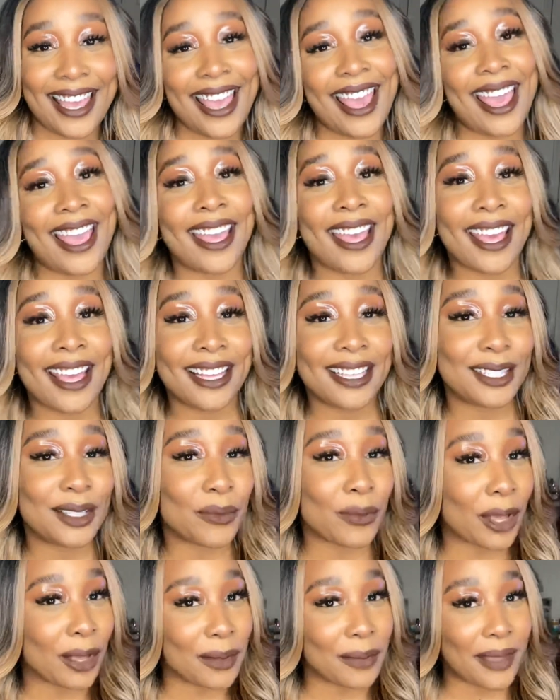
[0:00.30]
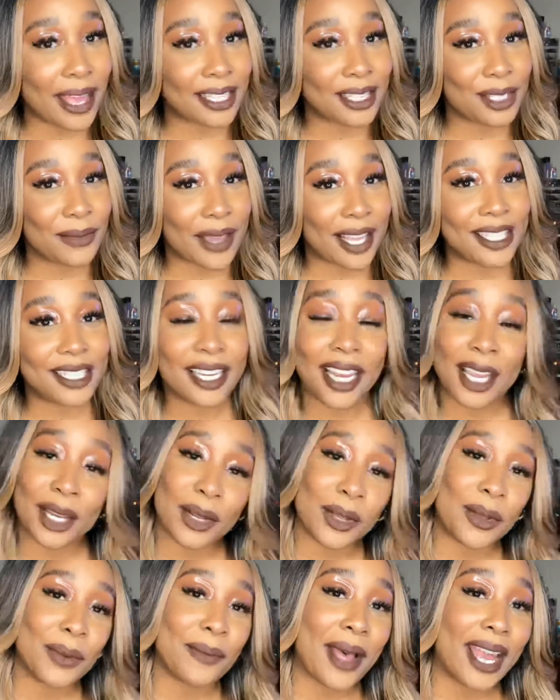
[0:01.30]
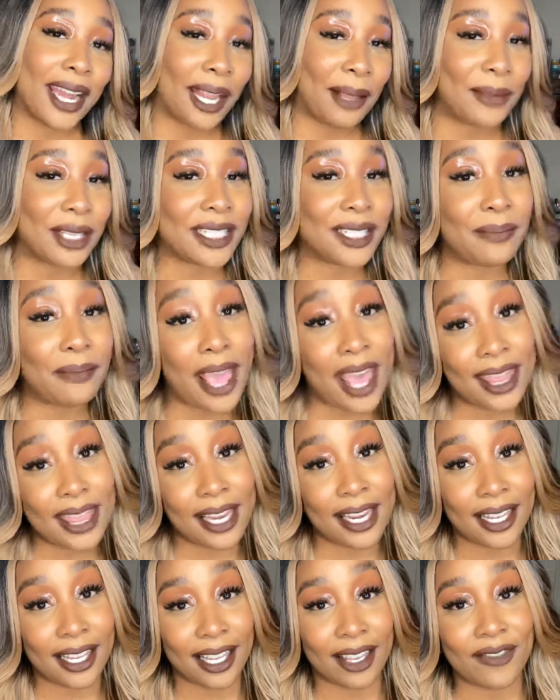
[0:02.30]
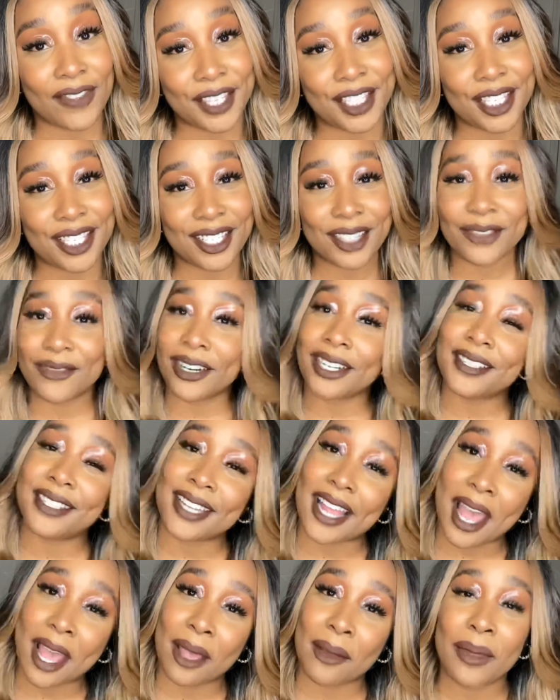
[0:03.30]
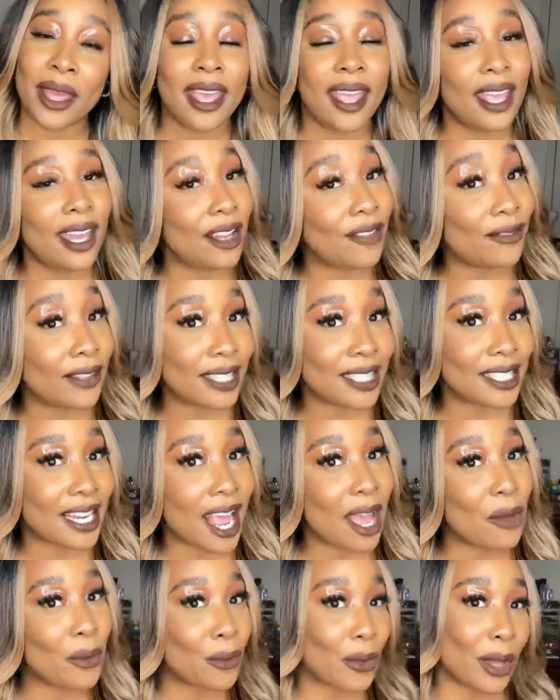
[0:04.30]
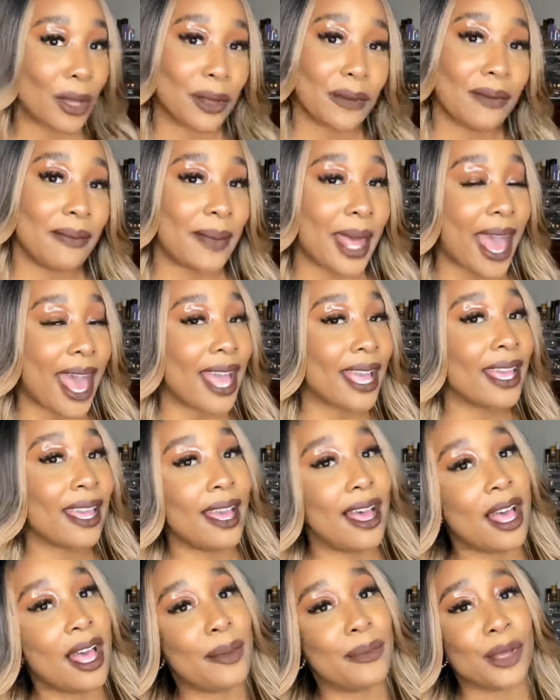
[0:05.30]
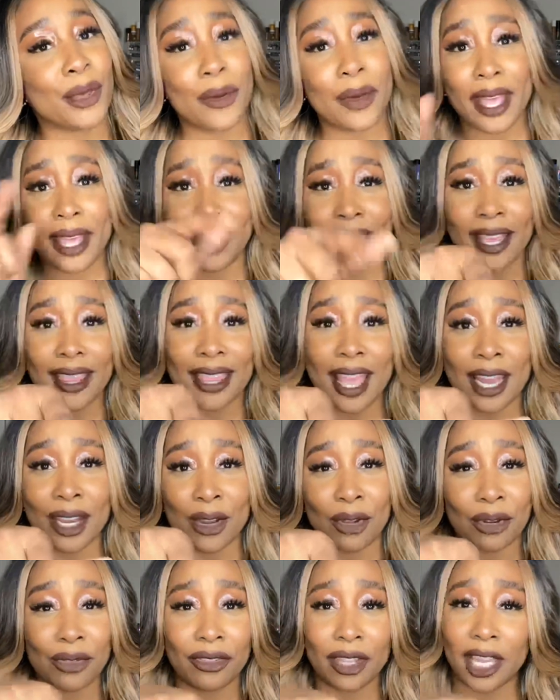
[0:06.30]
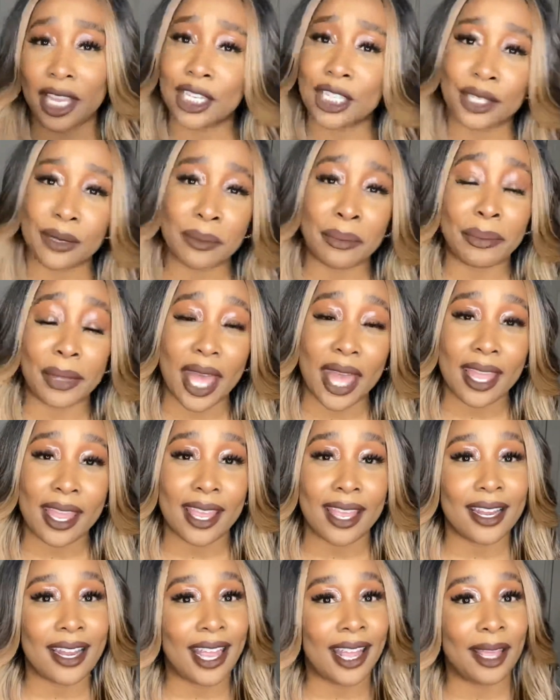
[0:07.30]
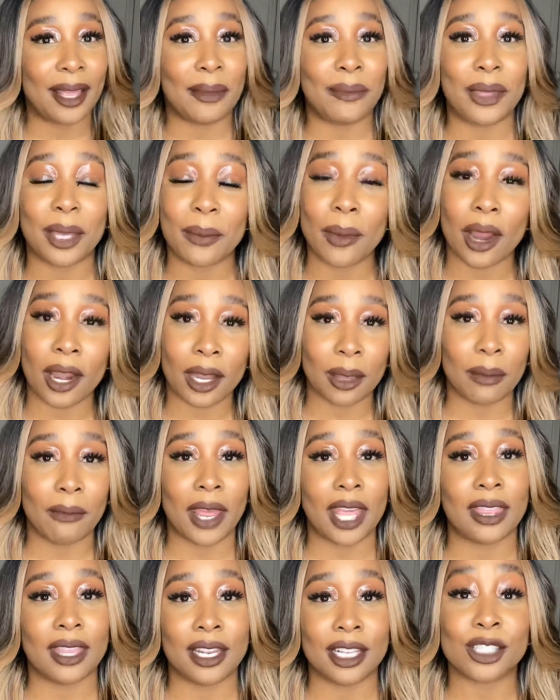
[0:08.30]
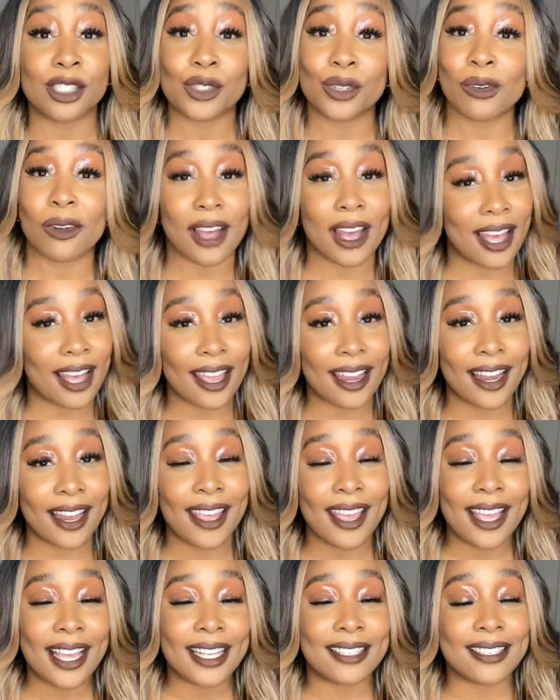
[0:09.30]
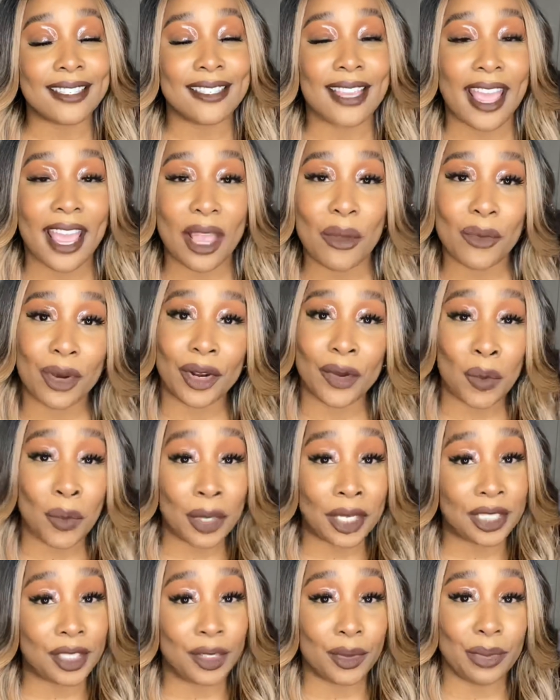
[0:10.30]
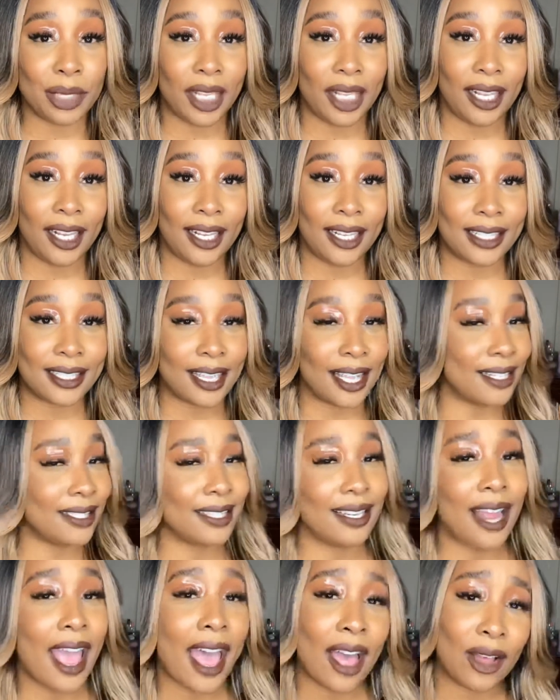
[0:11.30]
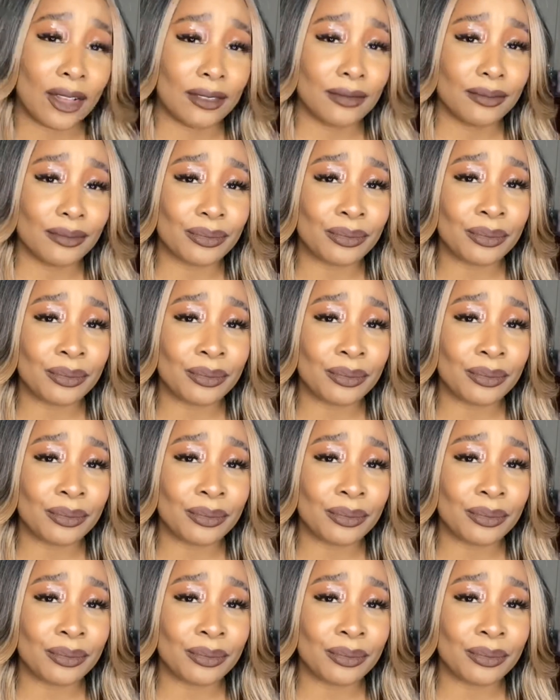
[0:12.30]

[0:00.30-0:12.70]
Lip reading: Hey guys, welcome back to my channel. My name is Bethany. If this is your first time, and if it's not, welcome back. Go ahead and hit that notification button and be a part of the Bethany squad. Today we're going to be testing out